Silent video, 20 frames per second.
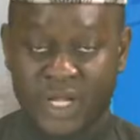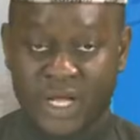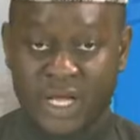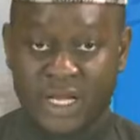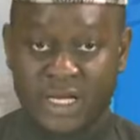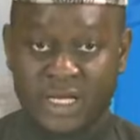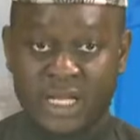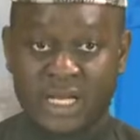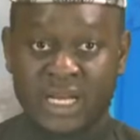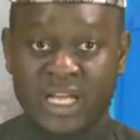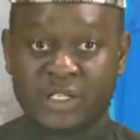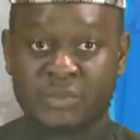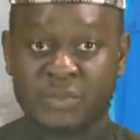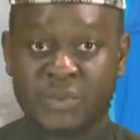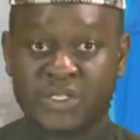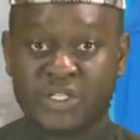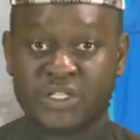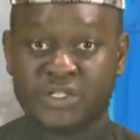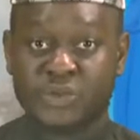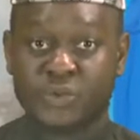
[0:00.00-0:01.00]
The late
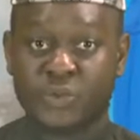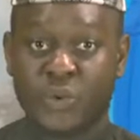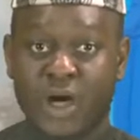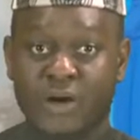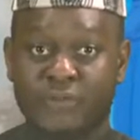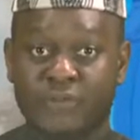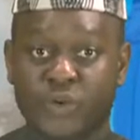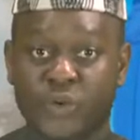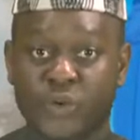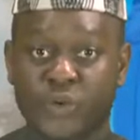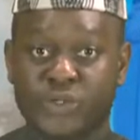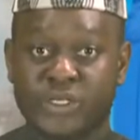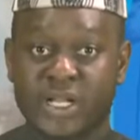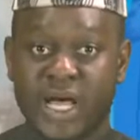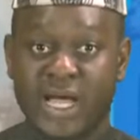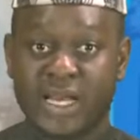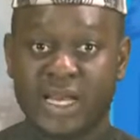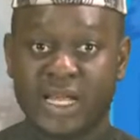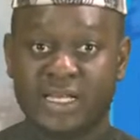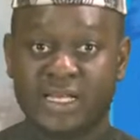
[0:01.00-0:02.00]
Mrs. Nwafor, who
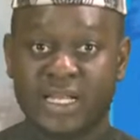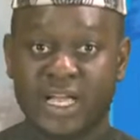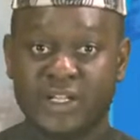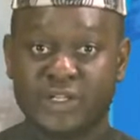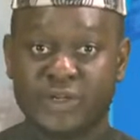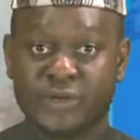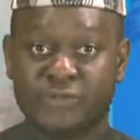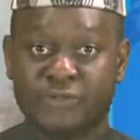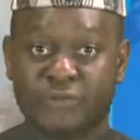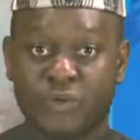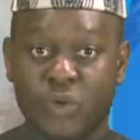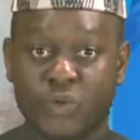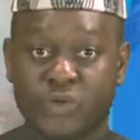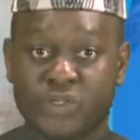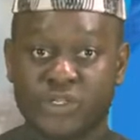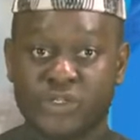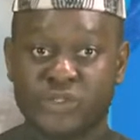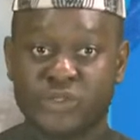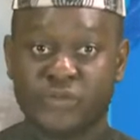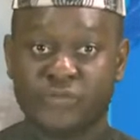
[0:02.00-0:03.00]
died at the age of
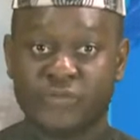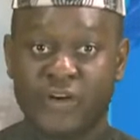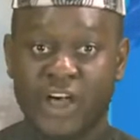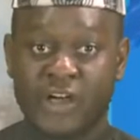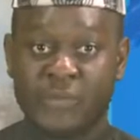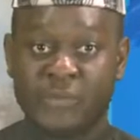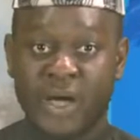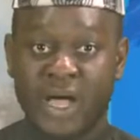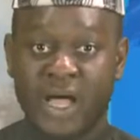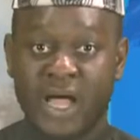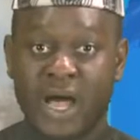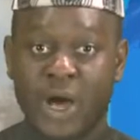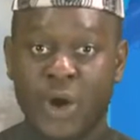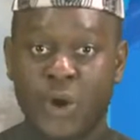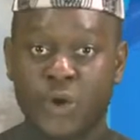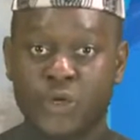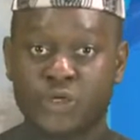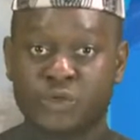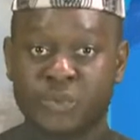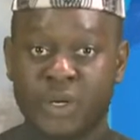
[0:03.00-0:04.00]
40, survived by her
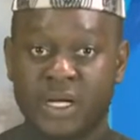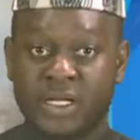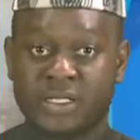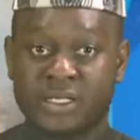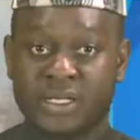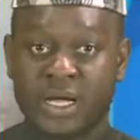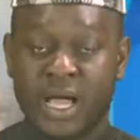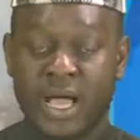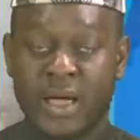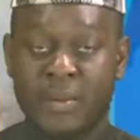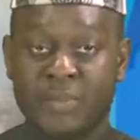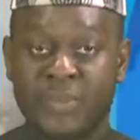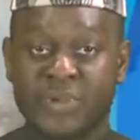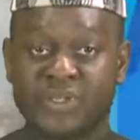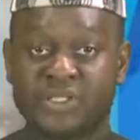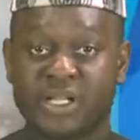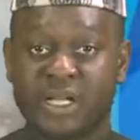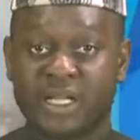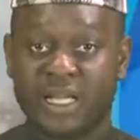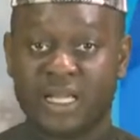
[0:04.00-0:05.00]
husband,
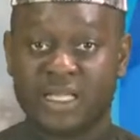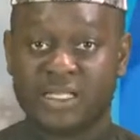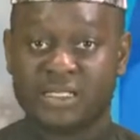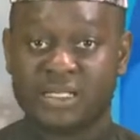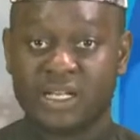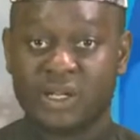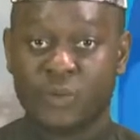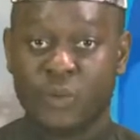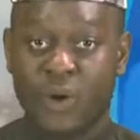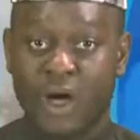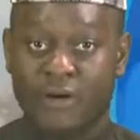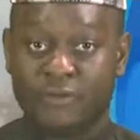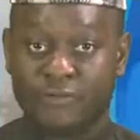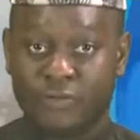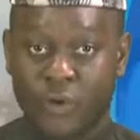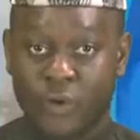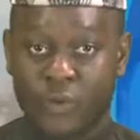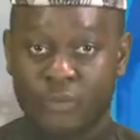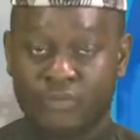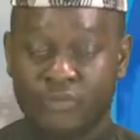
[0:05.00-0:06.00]
Mr. Kingsley
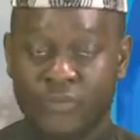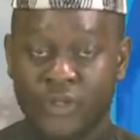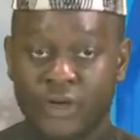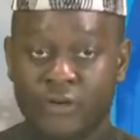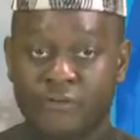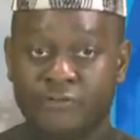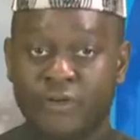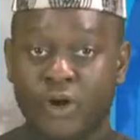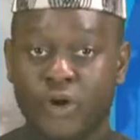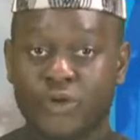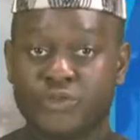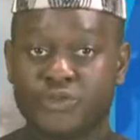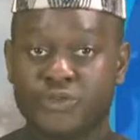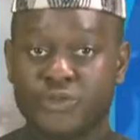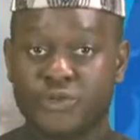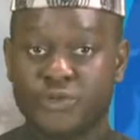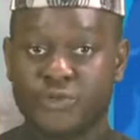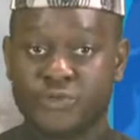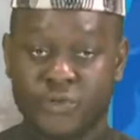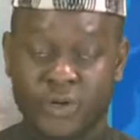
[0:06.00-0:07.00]
Nwafor, 4
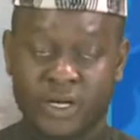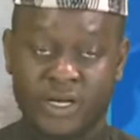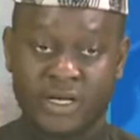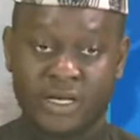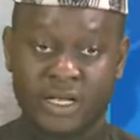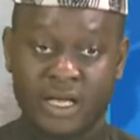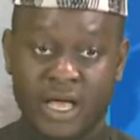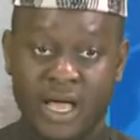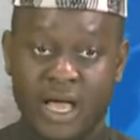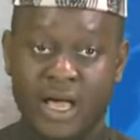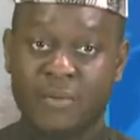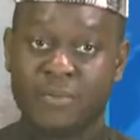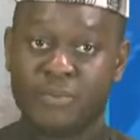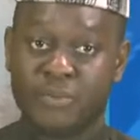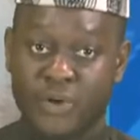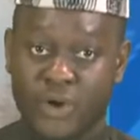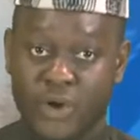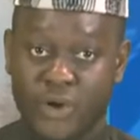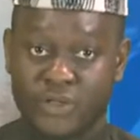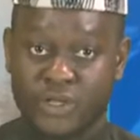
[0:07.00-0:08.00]
children and
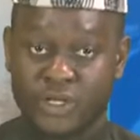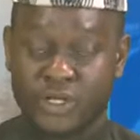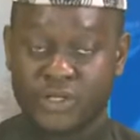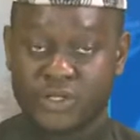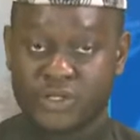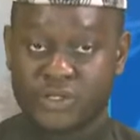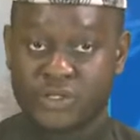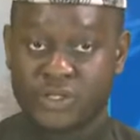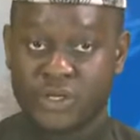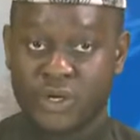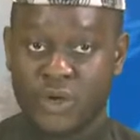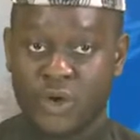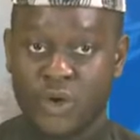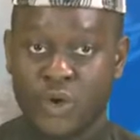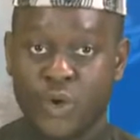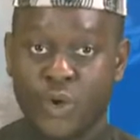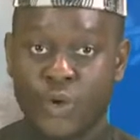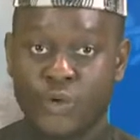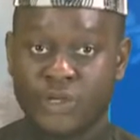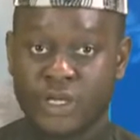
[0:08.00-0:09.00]
brothers.
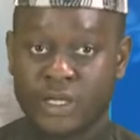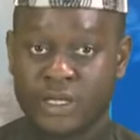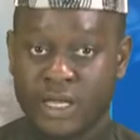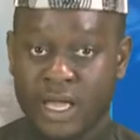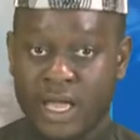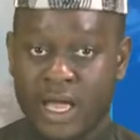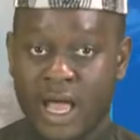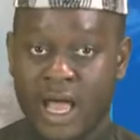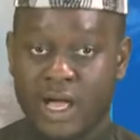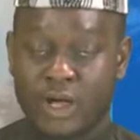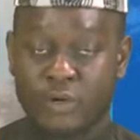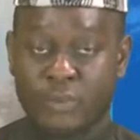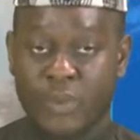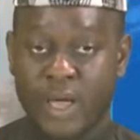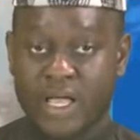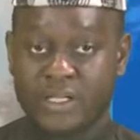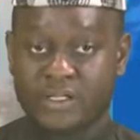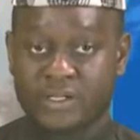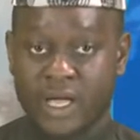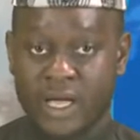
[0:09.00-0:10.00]
Onyinye
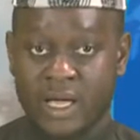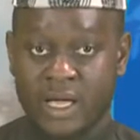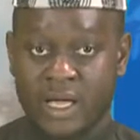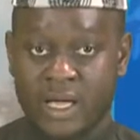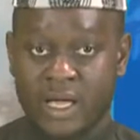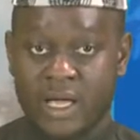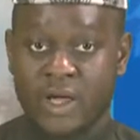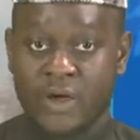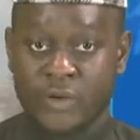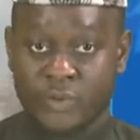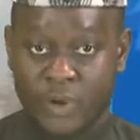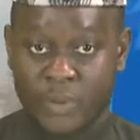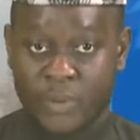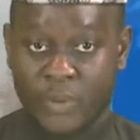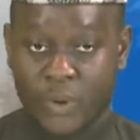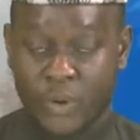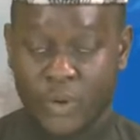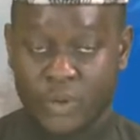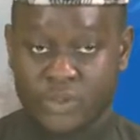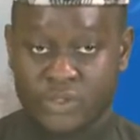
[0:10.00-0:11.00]
Agubeze
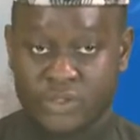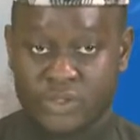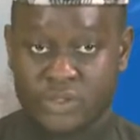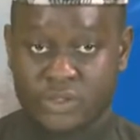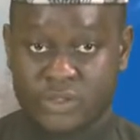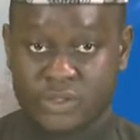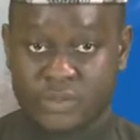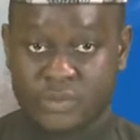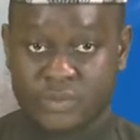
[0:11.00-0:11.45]
reports.